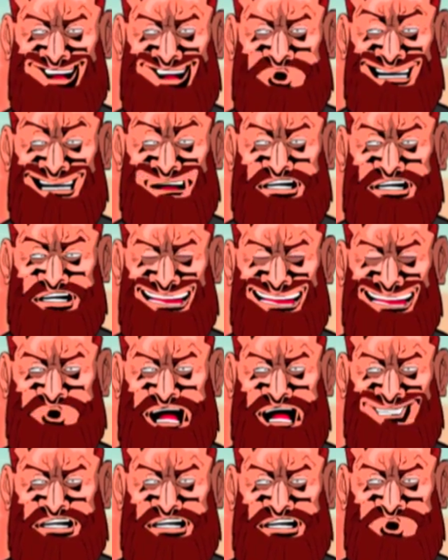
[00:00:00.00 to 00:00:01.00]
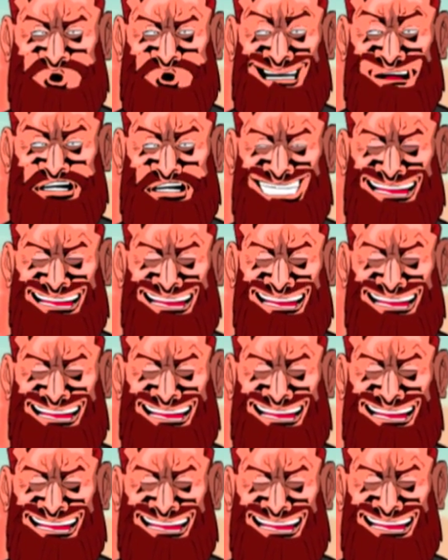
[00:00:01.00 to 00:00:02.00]
hope you invite me back here.
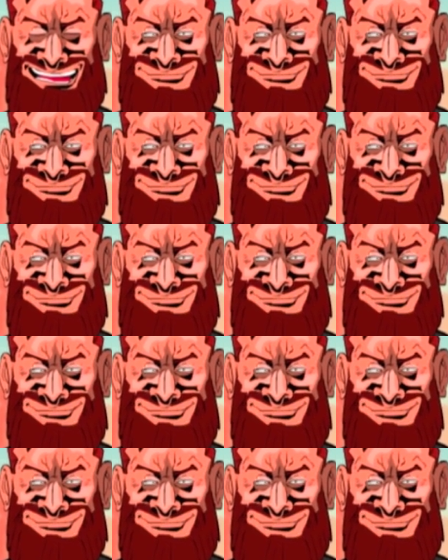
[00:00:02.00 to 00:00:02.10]
I,